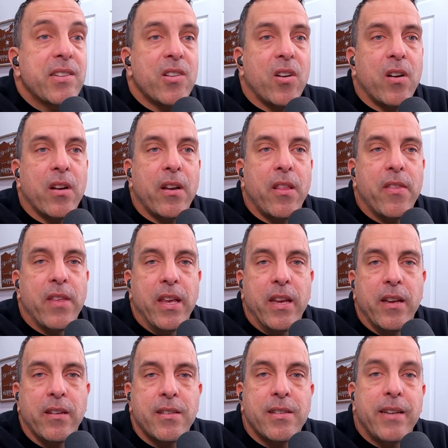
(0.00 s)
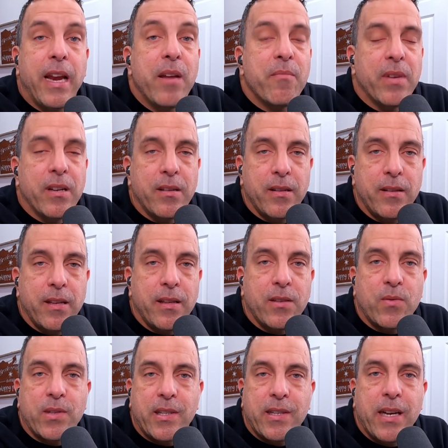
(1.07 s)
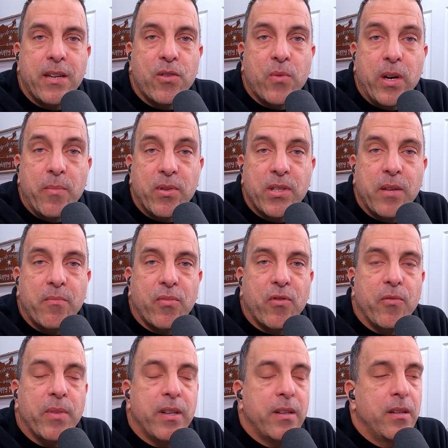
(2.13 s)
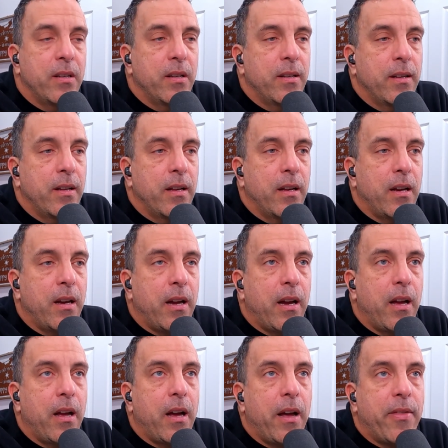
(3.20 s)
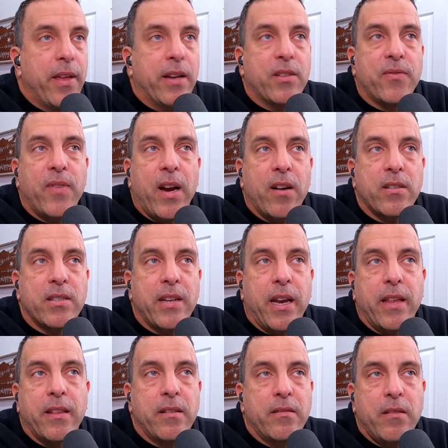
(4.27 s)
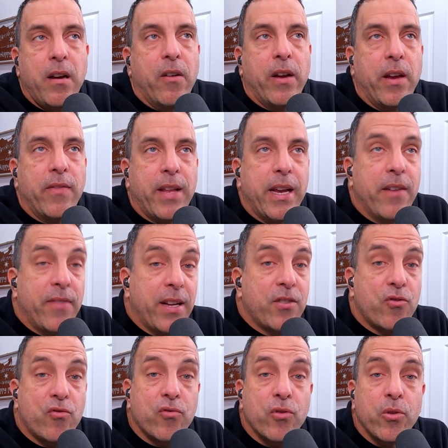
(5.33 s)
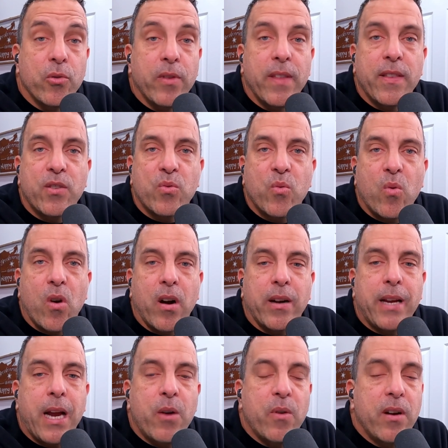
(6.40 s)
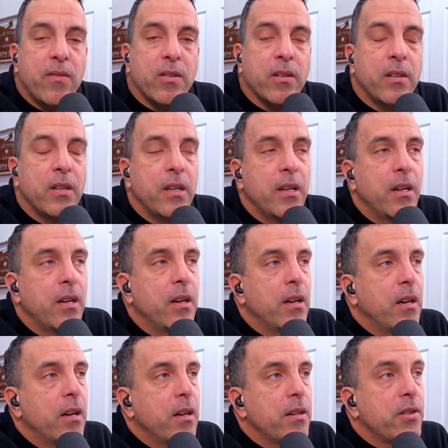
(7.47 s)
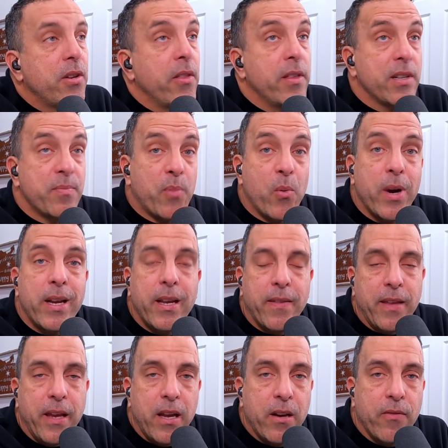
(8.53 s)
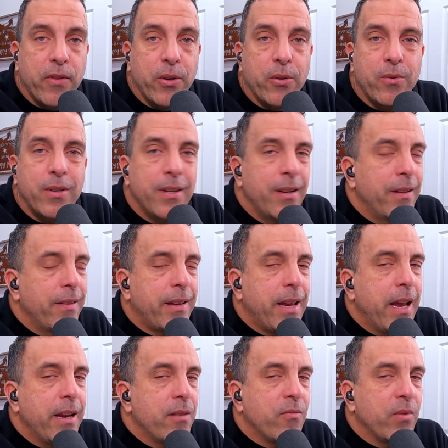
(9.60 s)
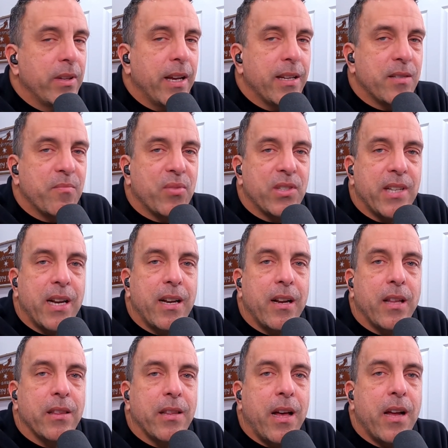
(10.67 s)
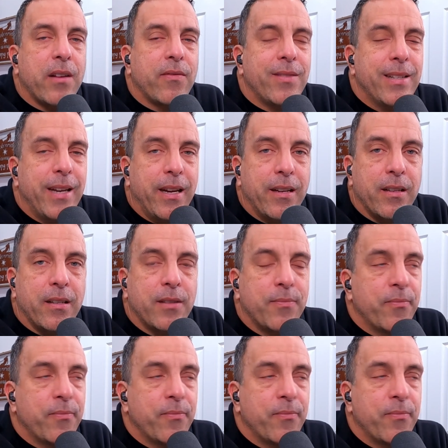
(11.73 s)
on the statement that this was a 10 to 20% improvement, I think it's fair to say that, yeah, okay, if that's true, then this worked. However, to this point in the interview, the candidate really hasn't presented a lot of data